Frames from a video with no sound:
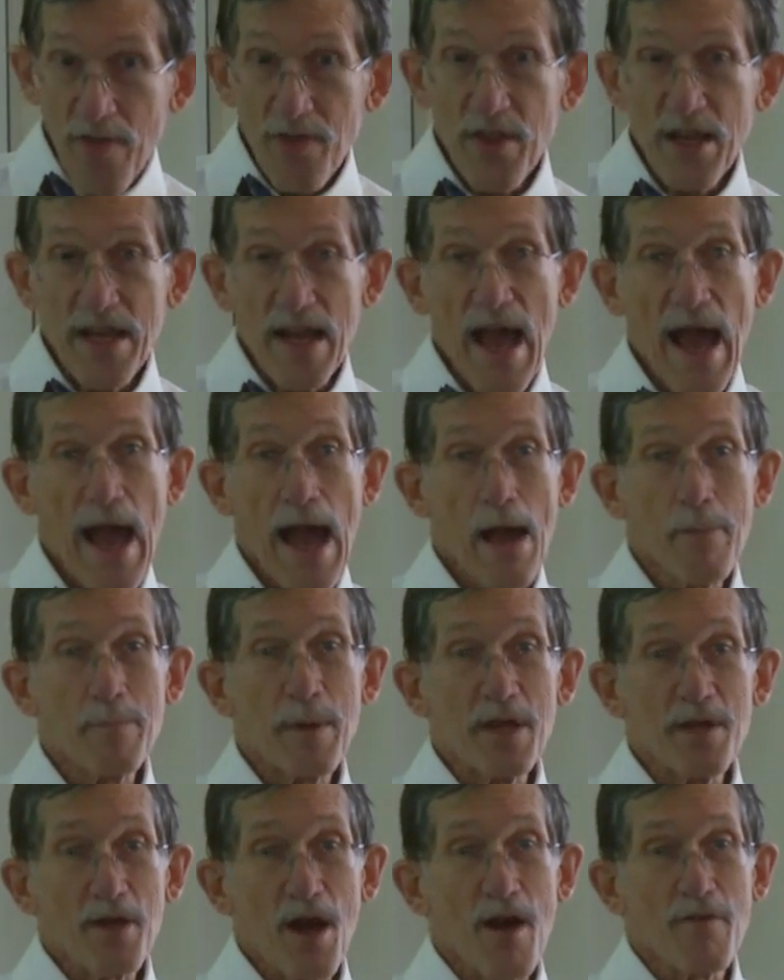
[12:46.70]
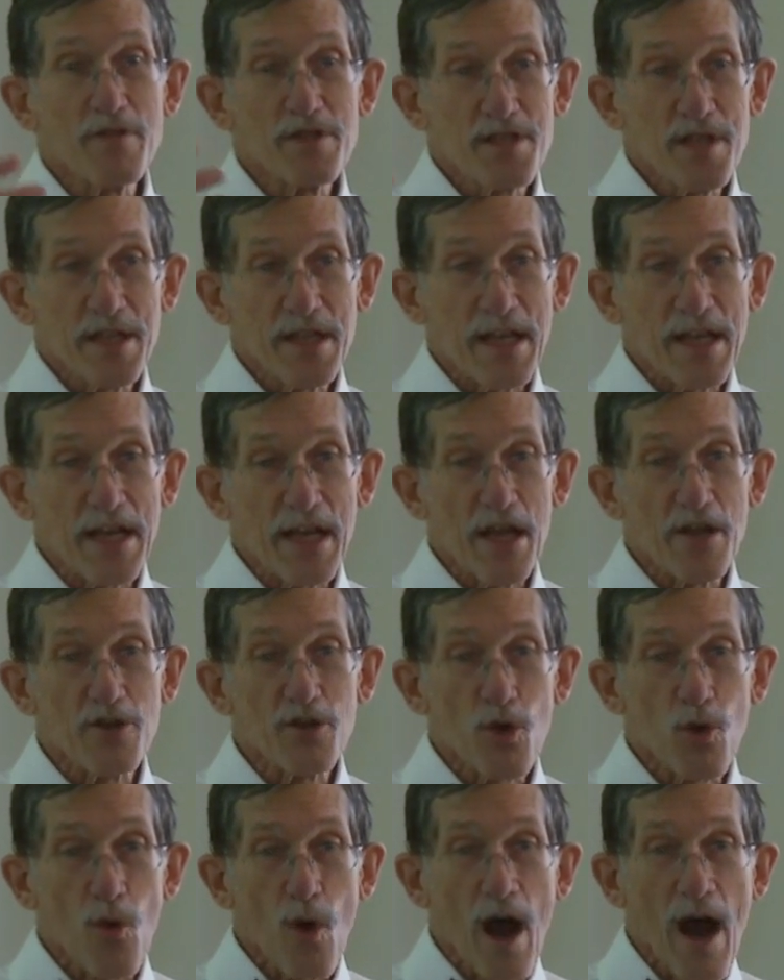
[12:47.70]
the habit of sitting in
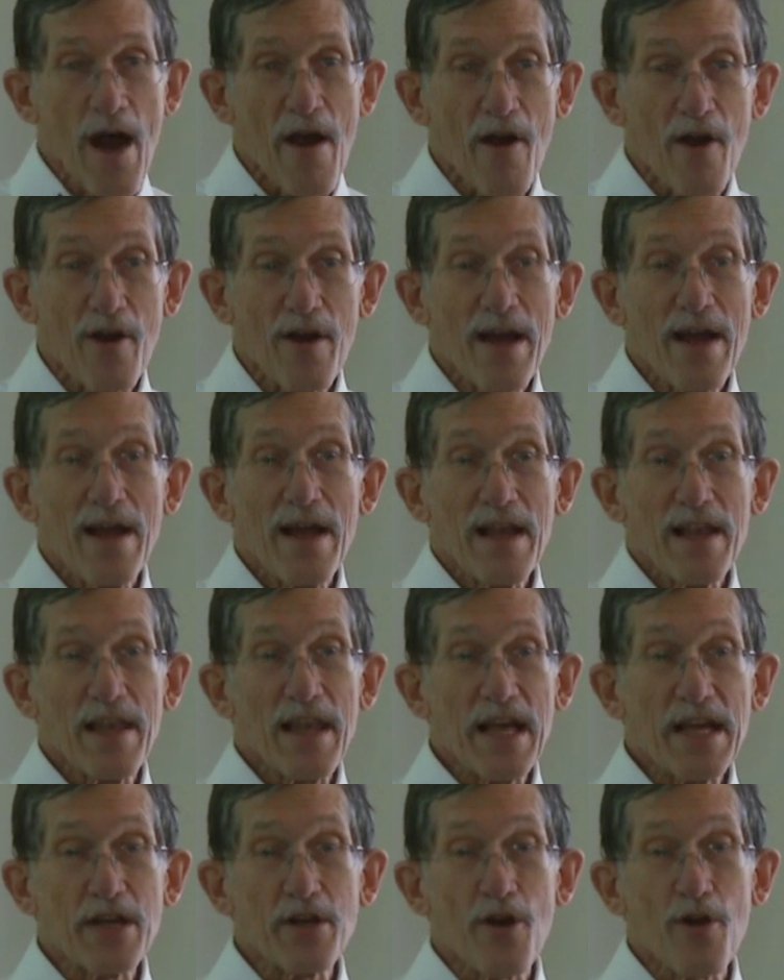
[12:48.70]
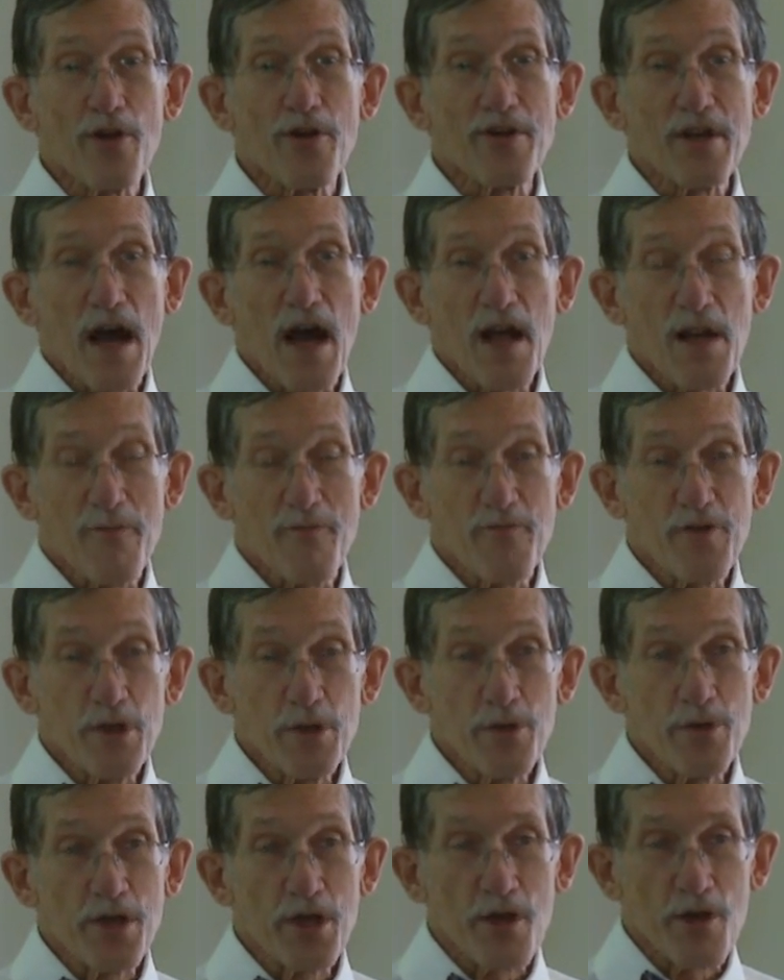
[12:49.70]
choir lingered a
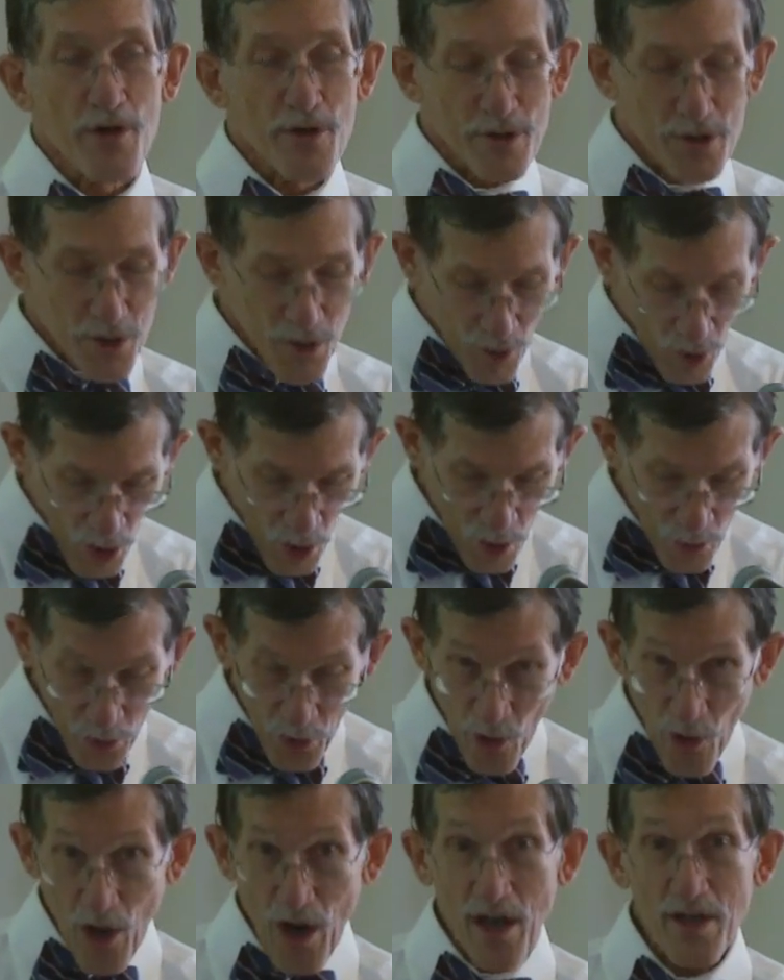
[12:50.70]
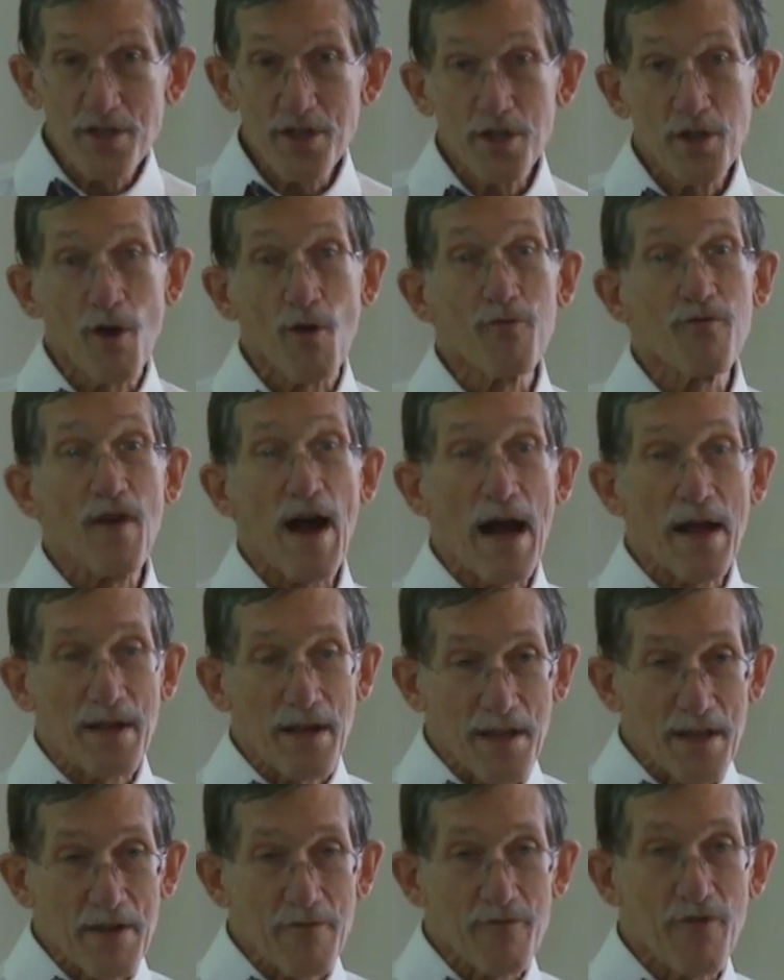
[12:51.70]
few years longer until
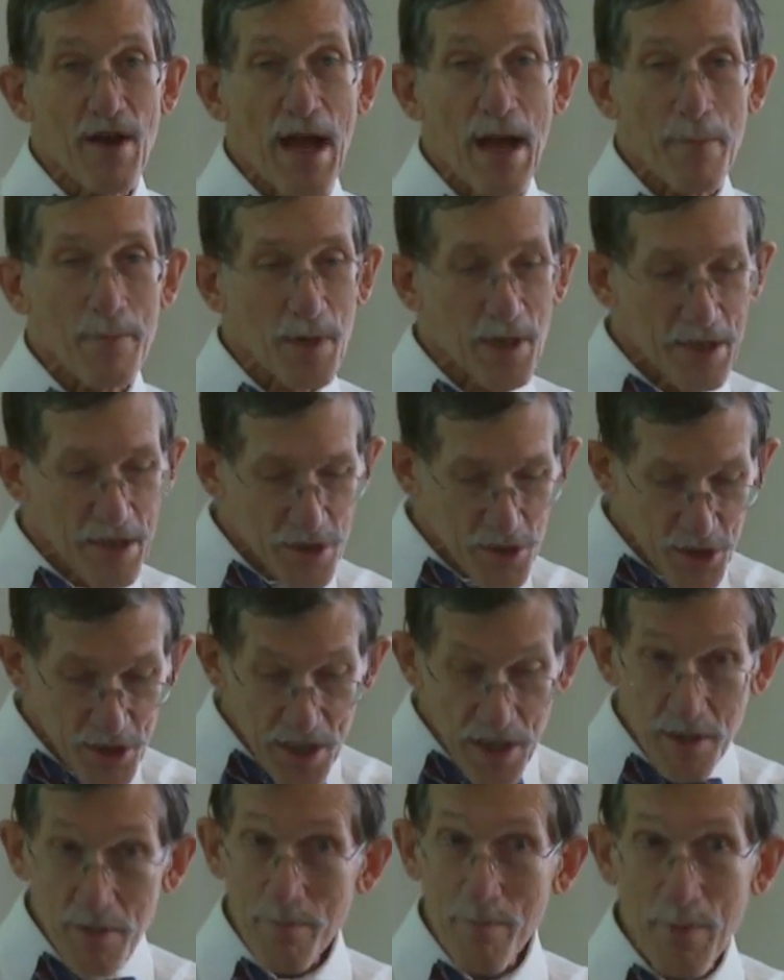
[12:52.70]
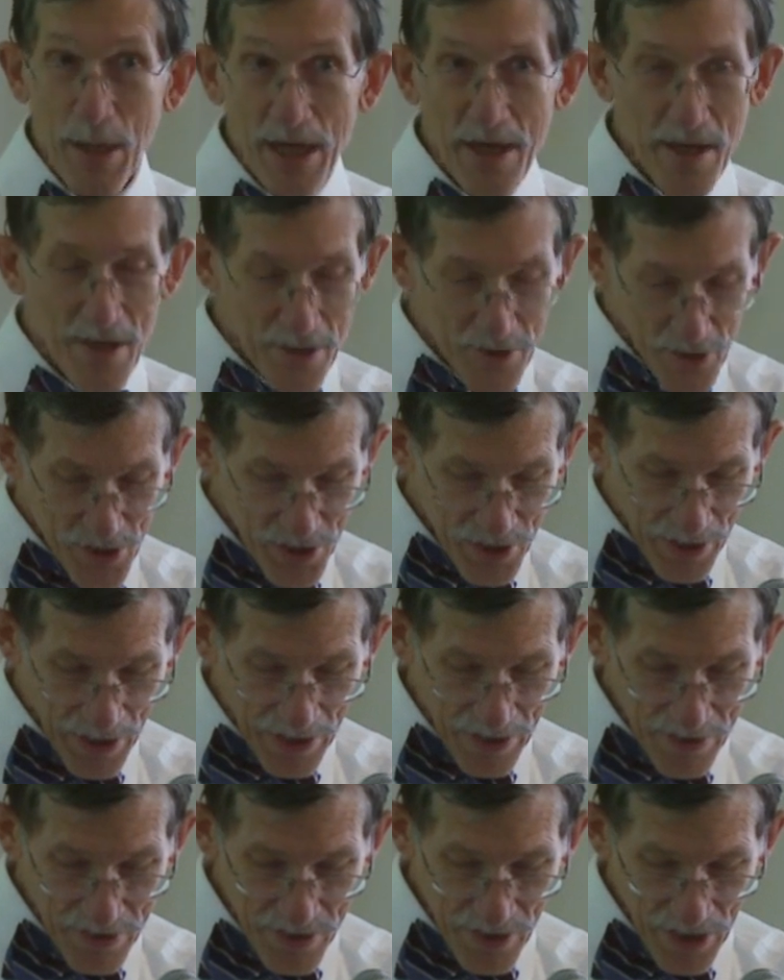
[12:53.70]
finally families did begin
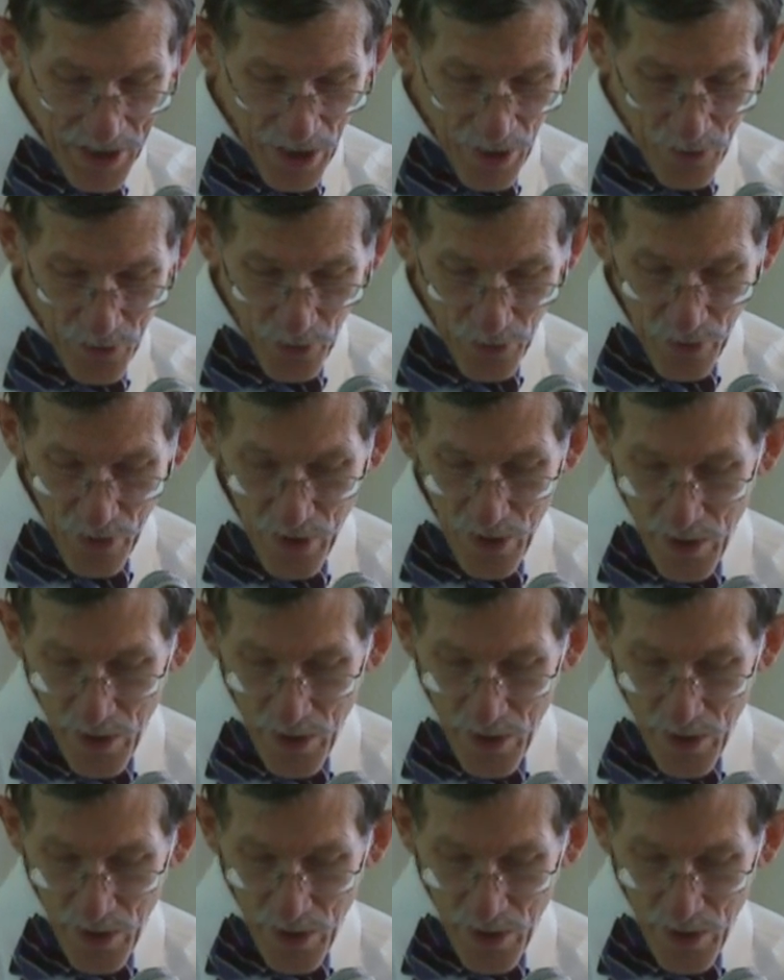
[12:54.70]
sitting together.